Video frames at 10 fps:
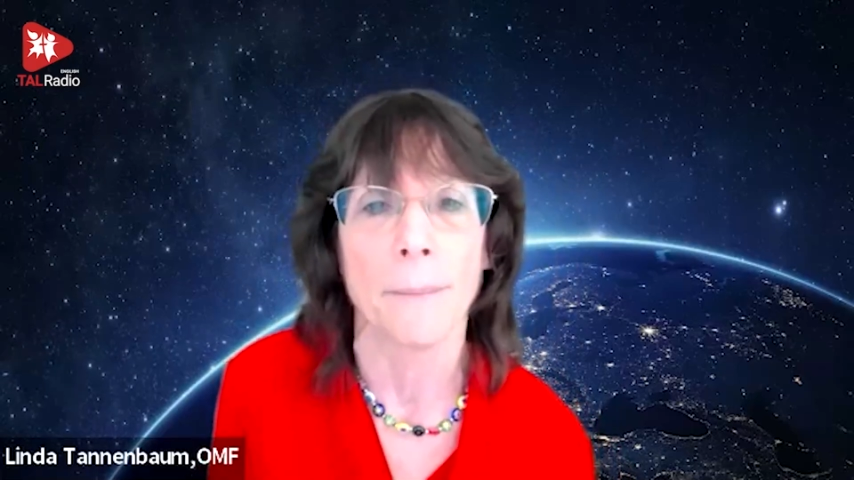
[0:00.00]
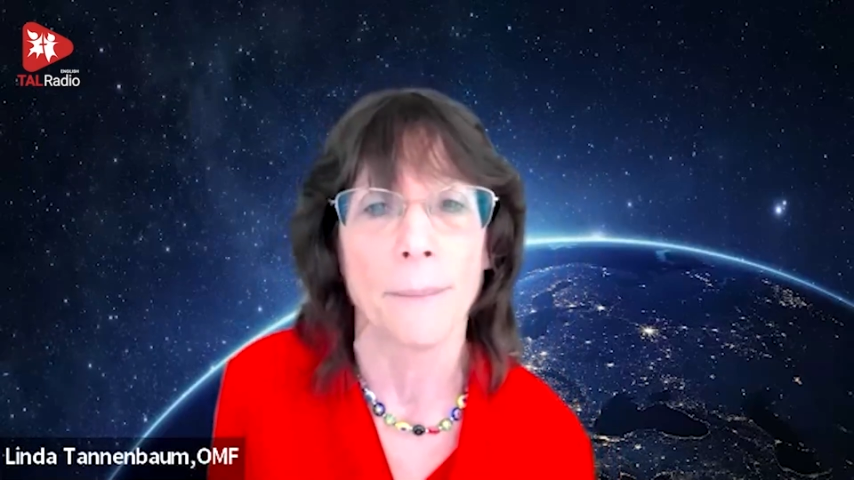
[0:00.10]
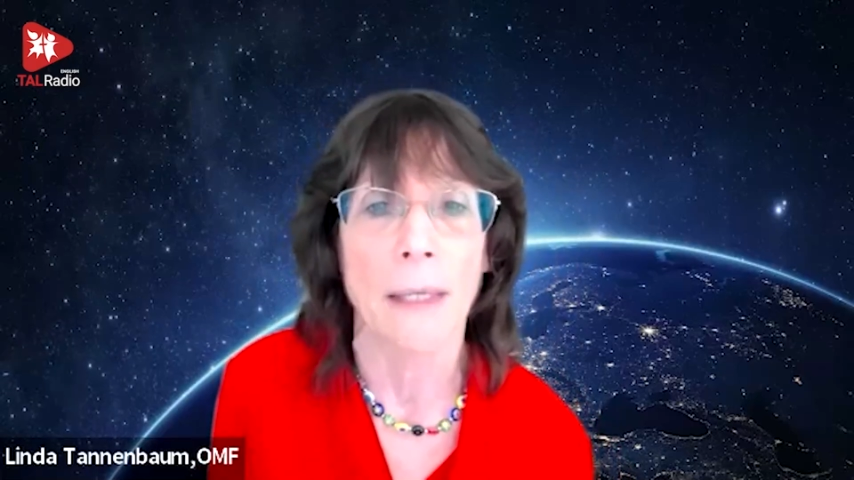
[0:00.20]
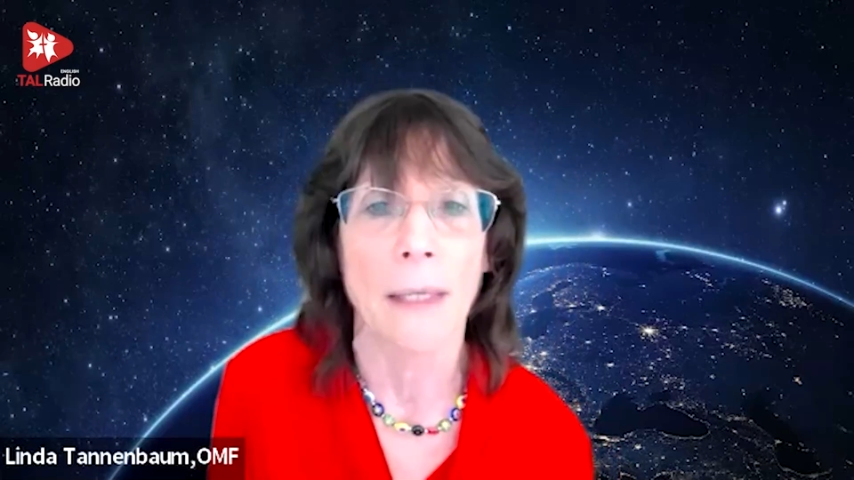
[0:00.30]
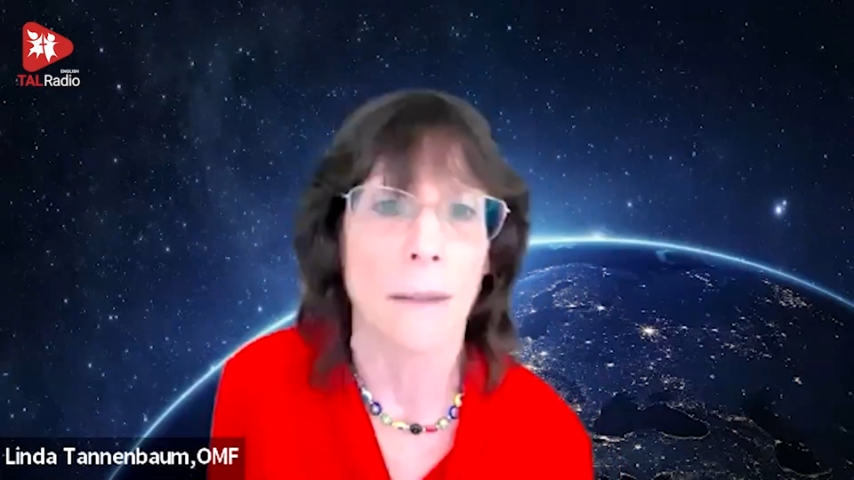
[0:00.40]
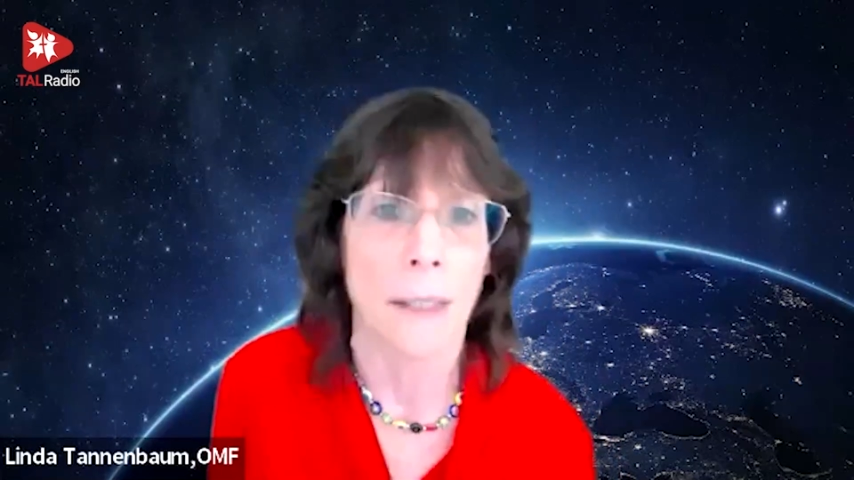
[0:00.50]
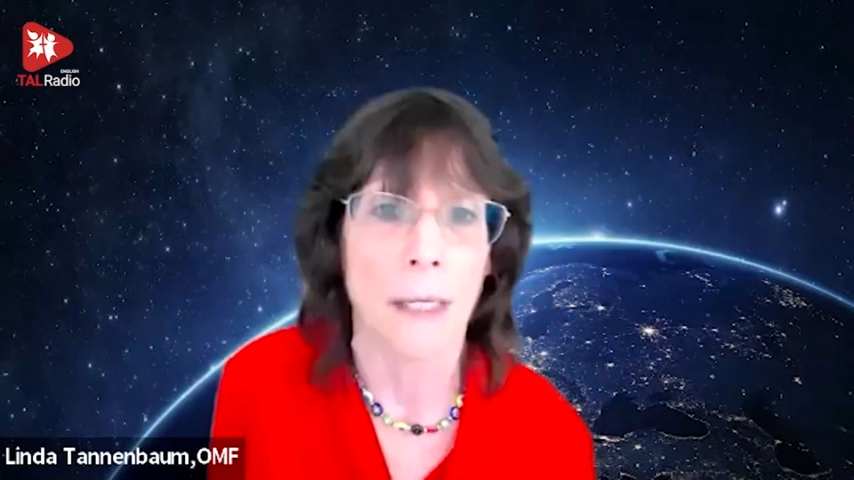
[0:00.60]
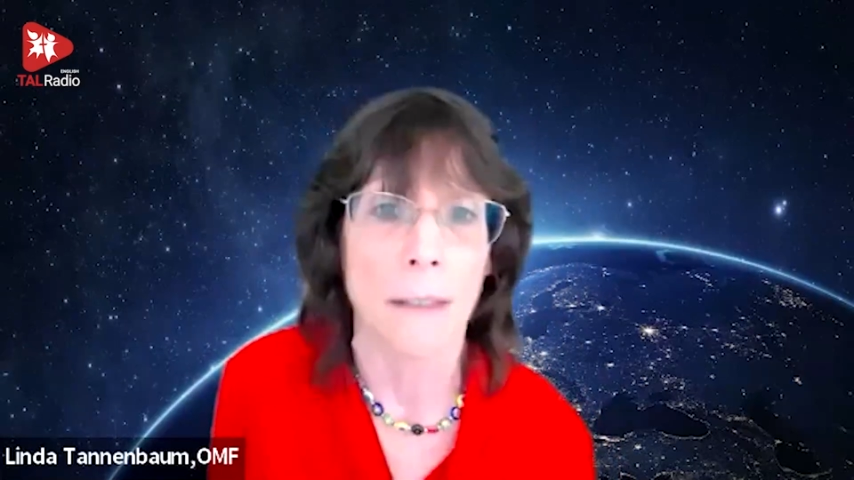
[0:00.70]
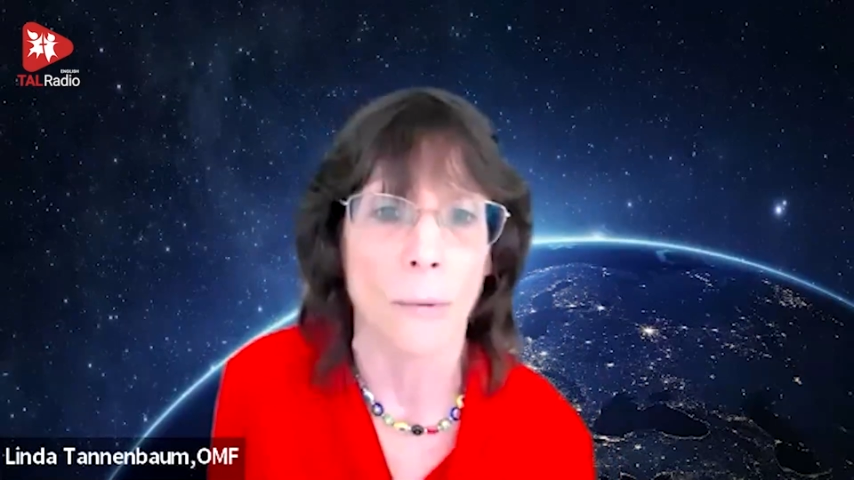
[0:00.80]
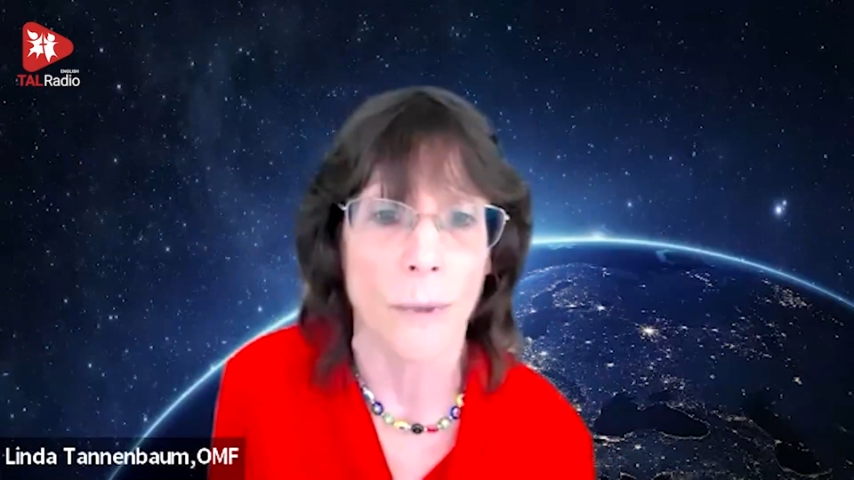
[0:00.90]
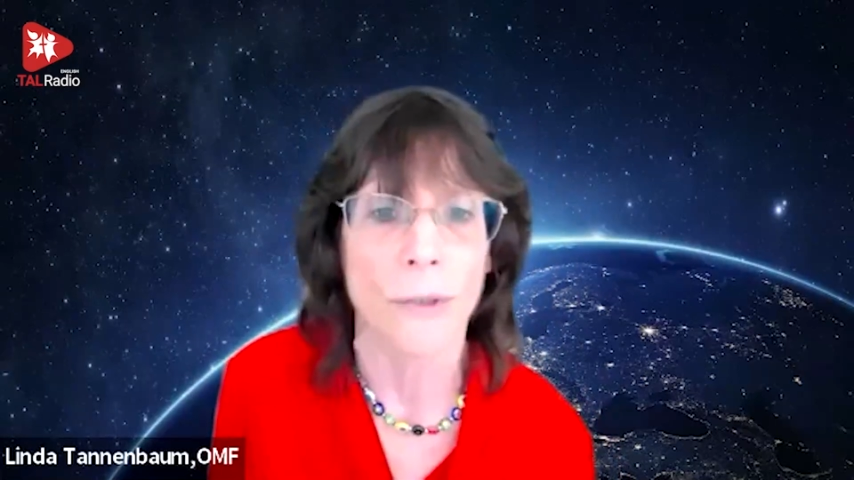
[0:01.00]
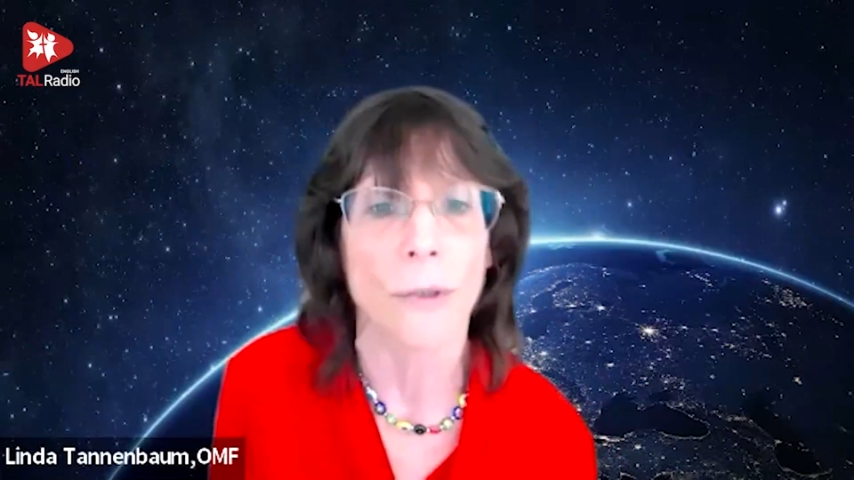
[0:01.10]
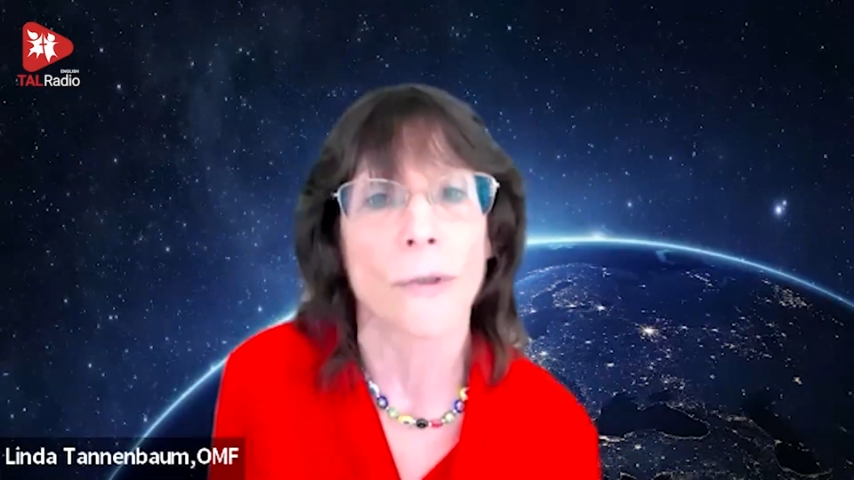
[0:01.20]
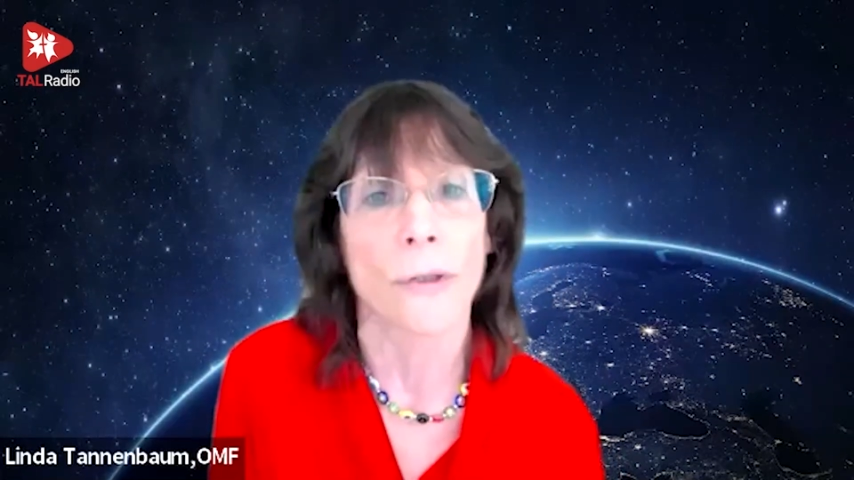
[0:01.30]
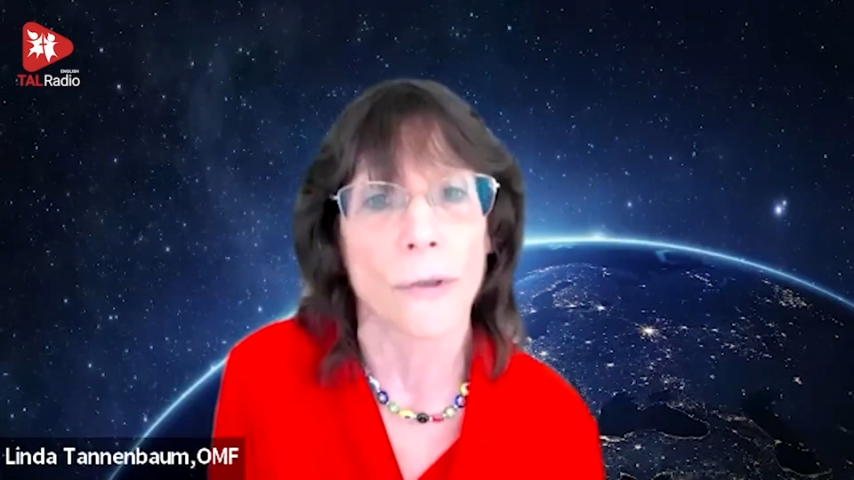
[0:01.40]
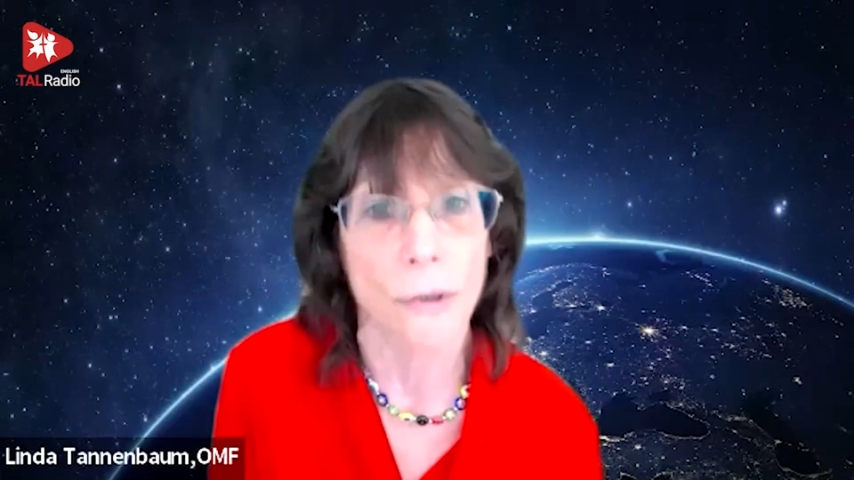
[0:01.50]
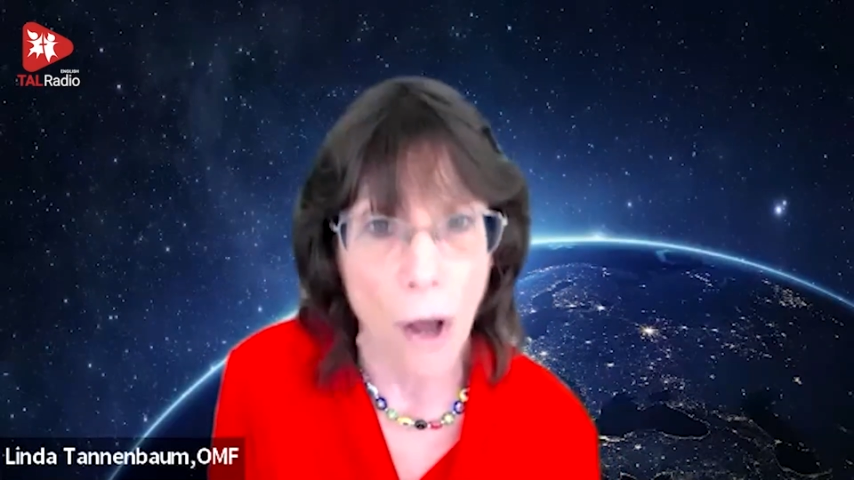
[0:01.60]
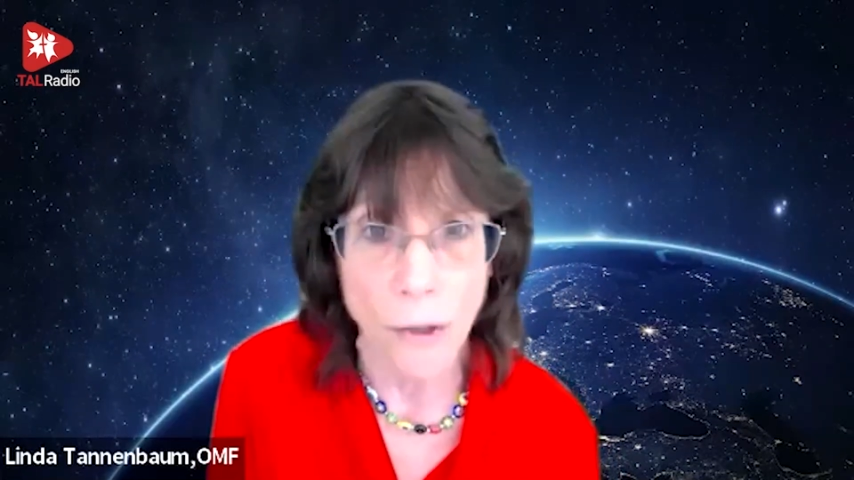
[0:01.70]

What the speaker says: then the researchers talk